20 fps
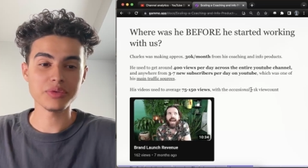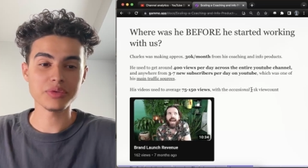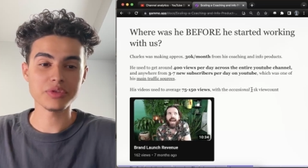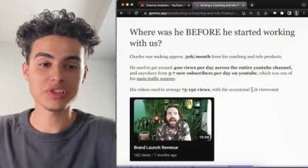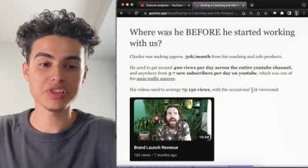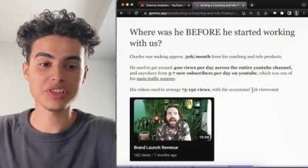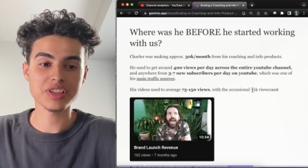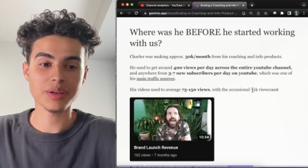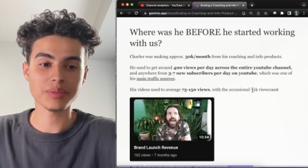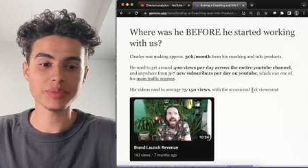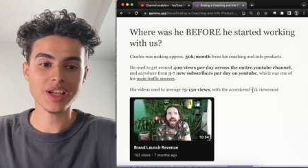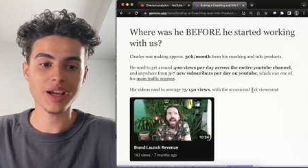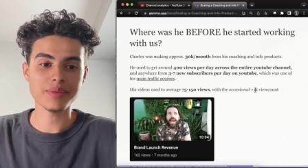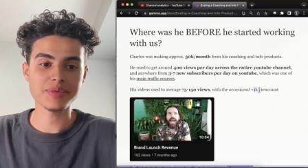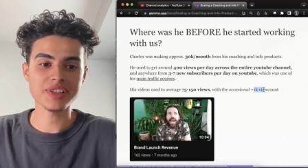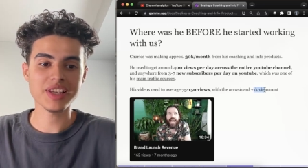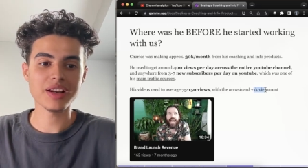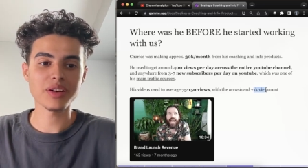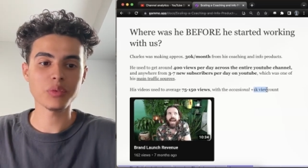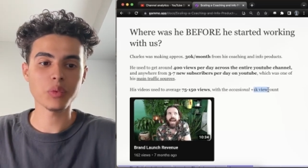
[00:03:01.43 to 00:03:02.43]
would
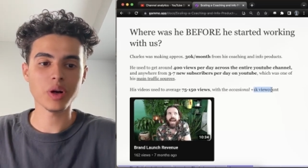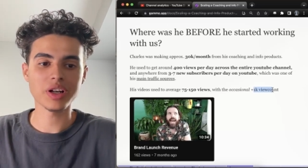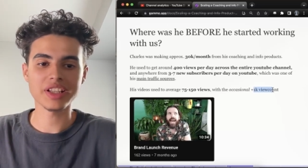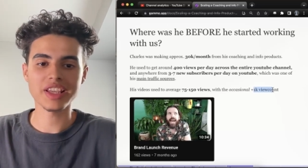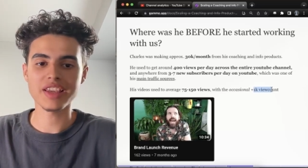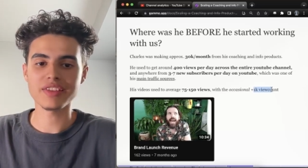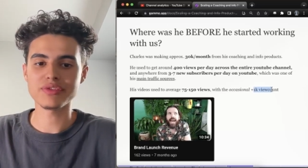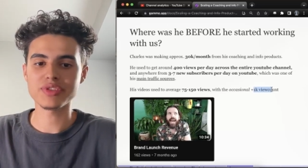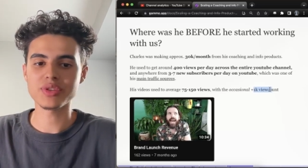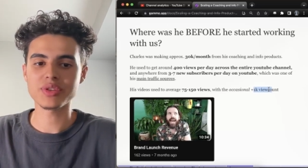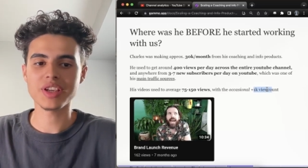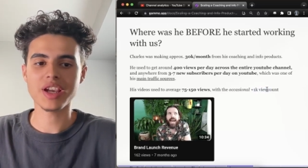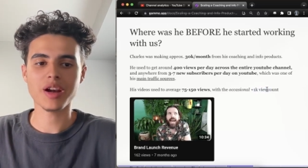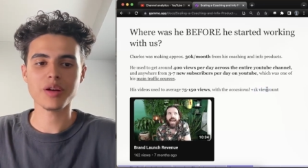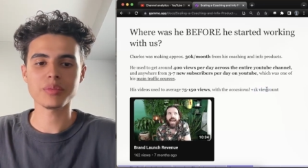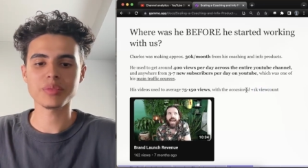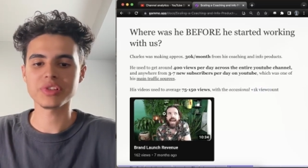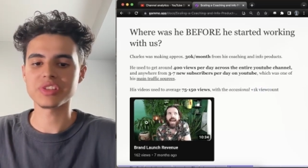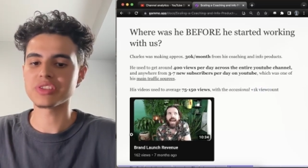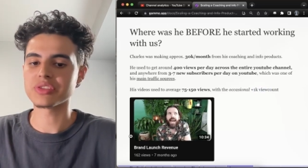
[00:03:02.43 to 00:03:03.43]
sometimes get a 1K view
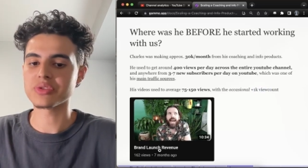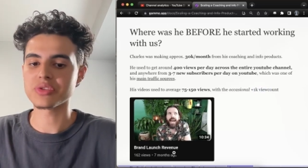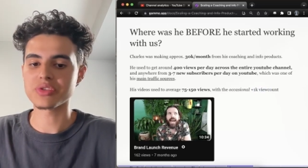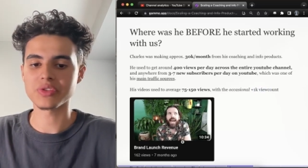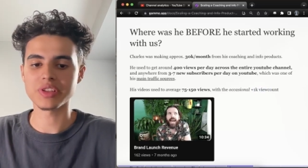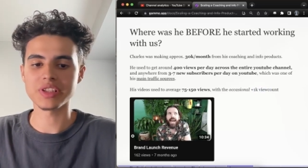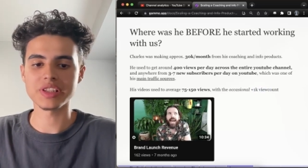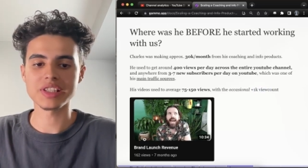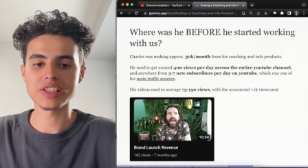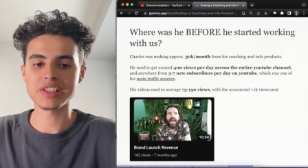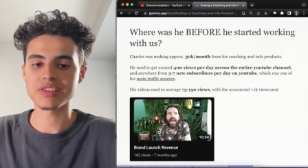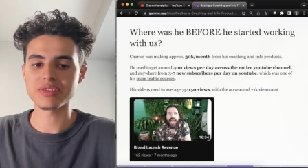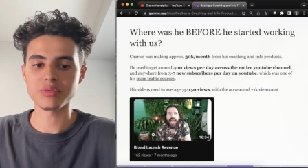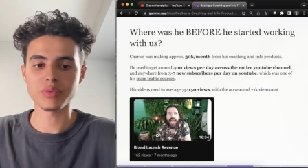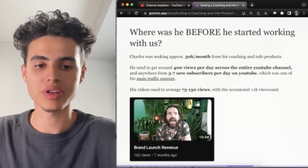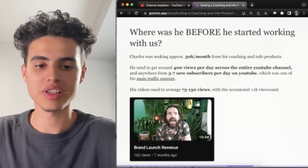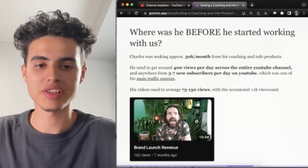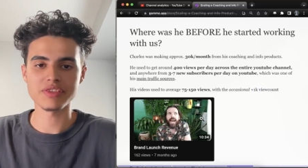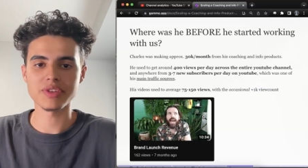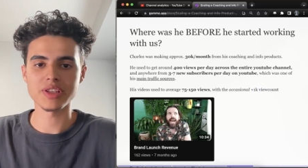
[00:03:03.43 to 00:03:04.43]
count, but usually this is
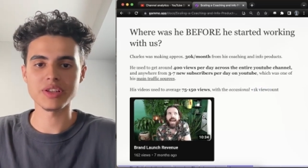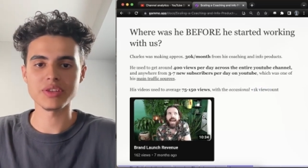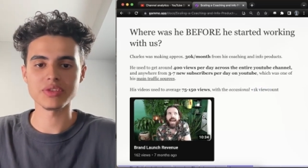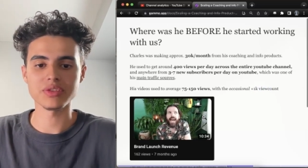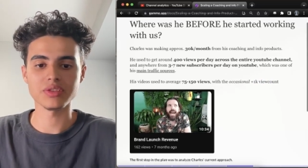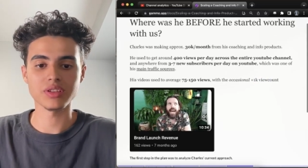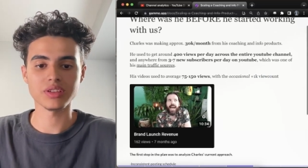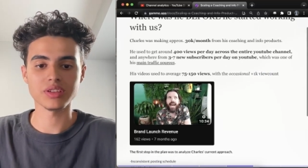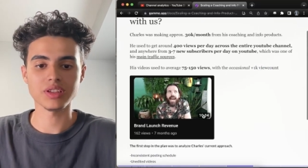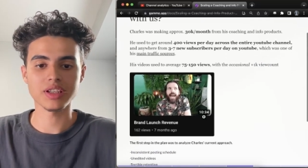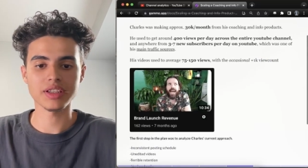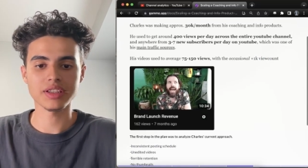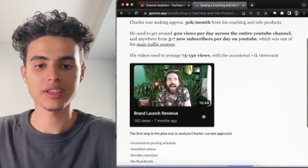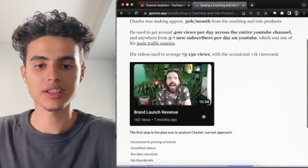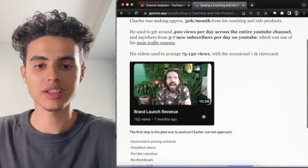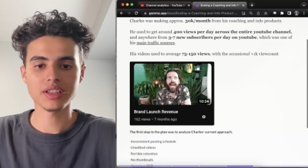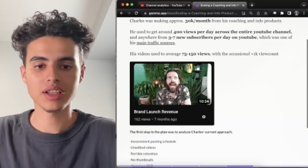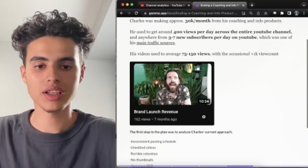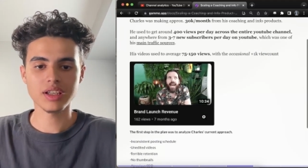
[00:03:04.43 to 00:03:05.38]
what his videos look like.